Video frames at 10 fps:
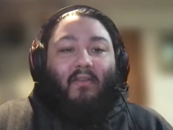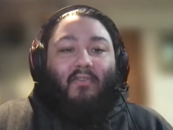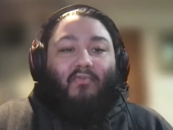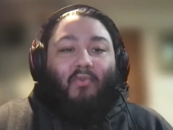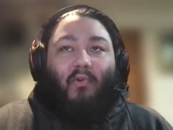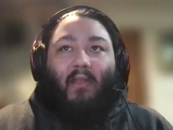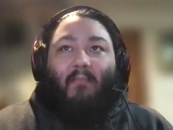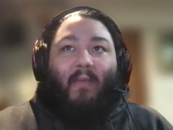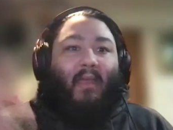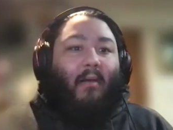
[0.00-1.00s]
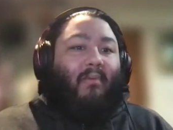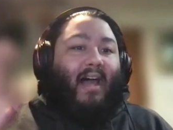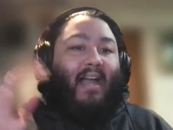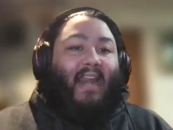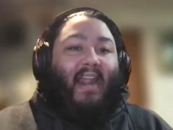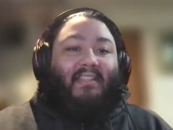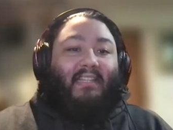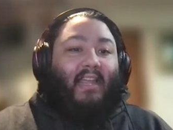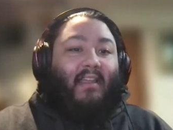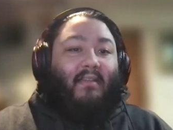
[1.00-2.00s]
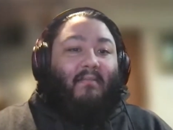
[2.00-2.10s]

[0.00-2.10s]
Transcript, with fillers: stroll like maybe a block and I see like